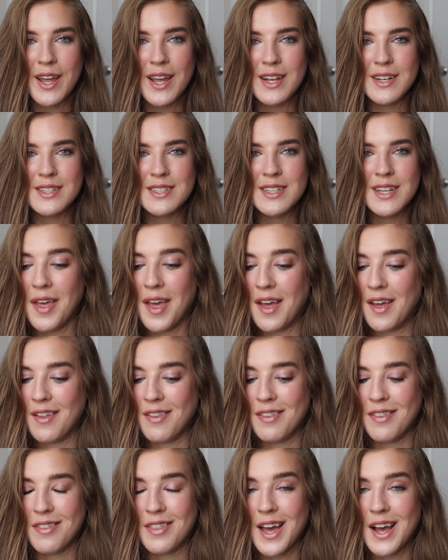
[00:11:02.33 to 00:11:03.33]
it.
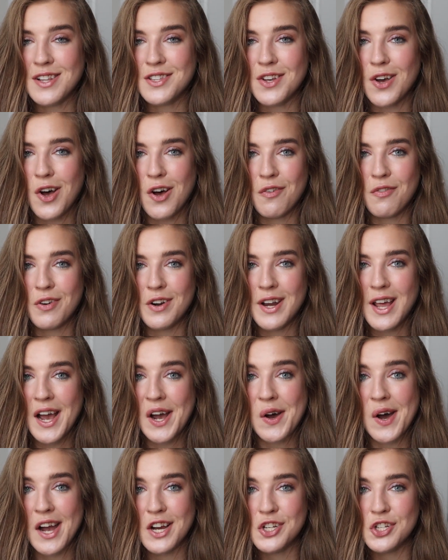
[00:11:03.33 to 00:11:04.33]
And that's all for
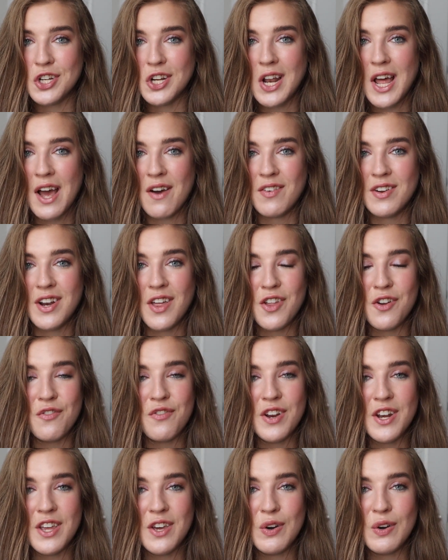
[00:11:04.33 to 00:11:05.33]
now. I should have another
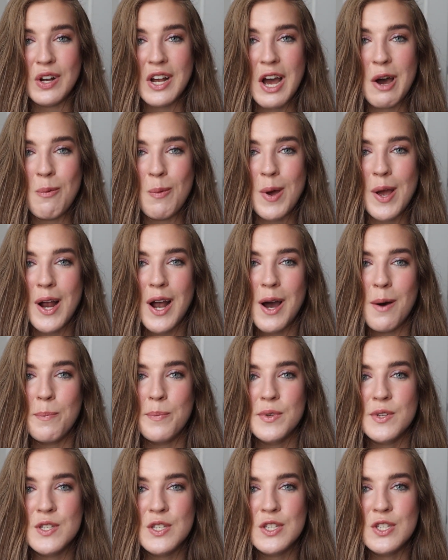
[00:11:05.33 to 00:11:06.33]
video coming
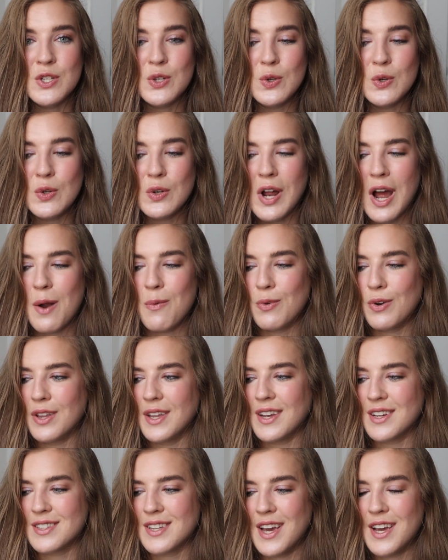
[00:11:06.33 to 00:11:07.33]
up soon. I'm
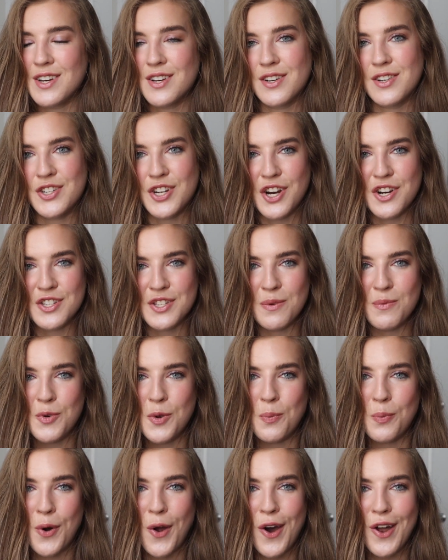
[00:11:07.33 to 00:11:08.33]
really excited to share some
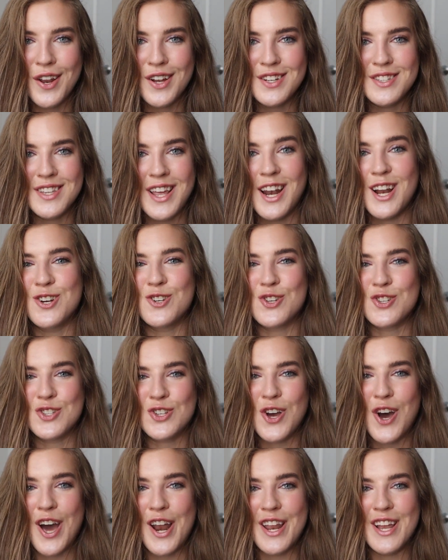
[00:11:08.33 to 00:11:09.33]
new products that I
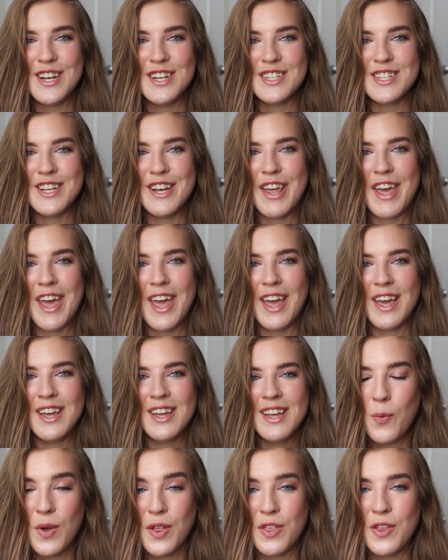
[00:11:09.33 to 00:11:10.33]
just got in today
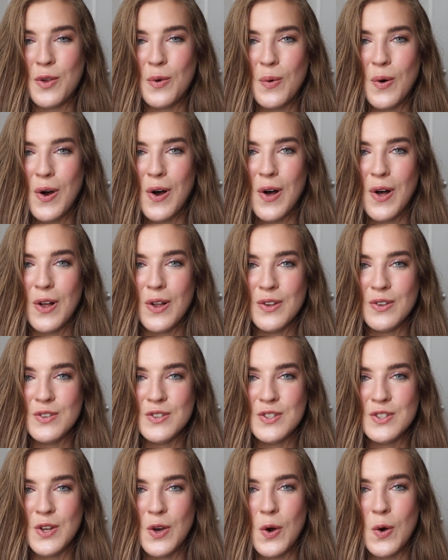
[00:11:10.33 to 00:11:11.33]
with you all.
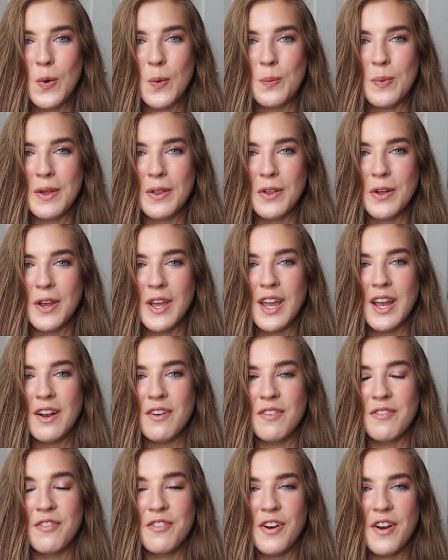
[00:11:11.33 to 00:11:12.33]
So be
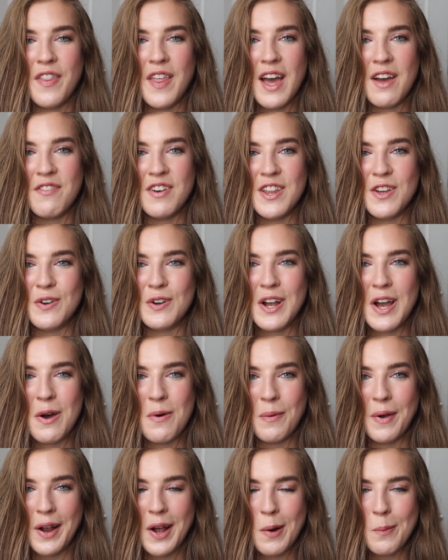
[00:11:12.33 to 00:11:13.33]
looking for that video
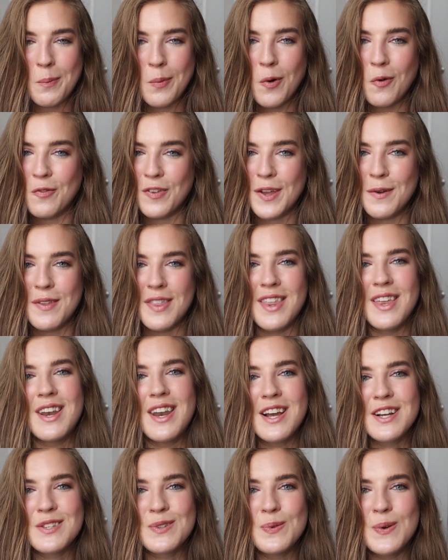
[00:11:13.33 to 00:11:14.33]
coming up hopefully within the
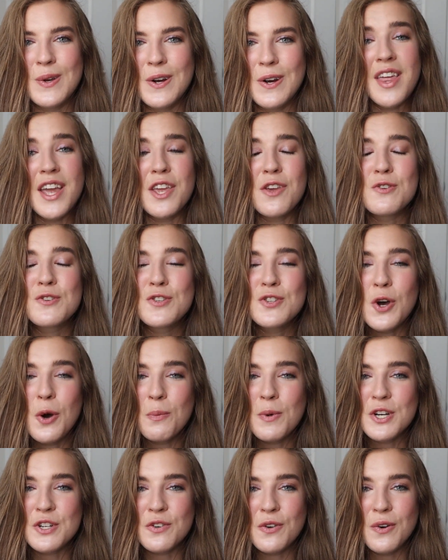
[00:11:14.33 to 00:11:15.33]
next week. Thank you so
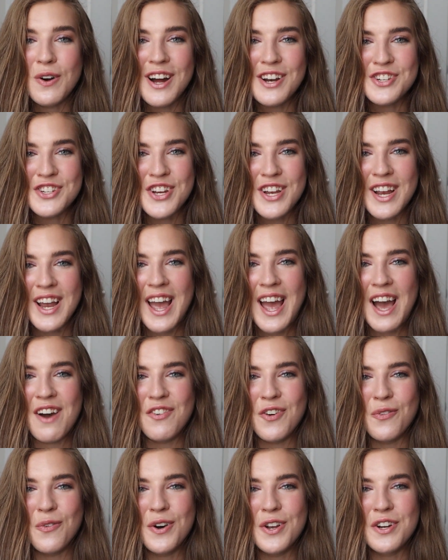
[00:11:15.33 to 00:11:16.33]
much for watching.
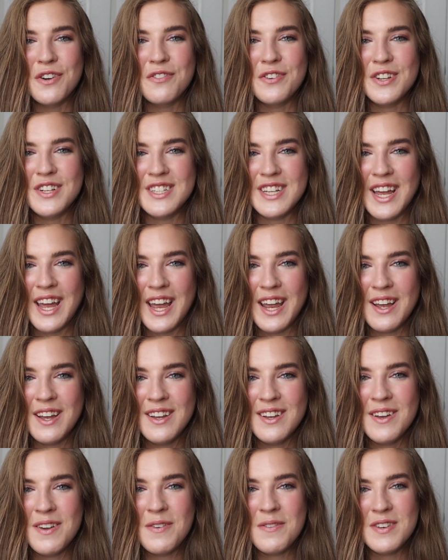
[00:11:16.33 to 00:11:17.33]
Have a wonderful day.
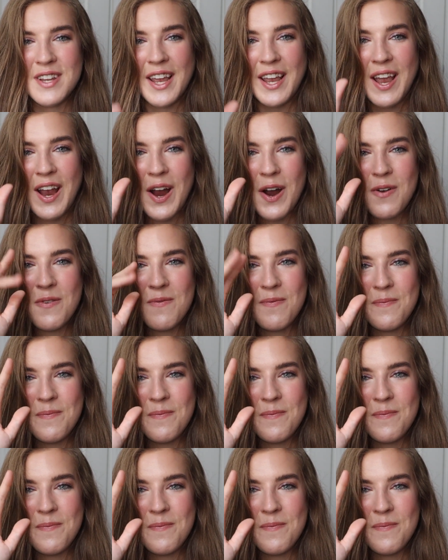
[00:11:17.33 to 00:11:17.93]
Take care.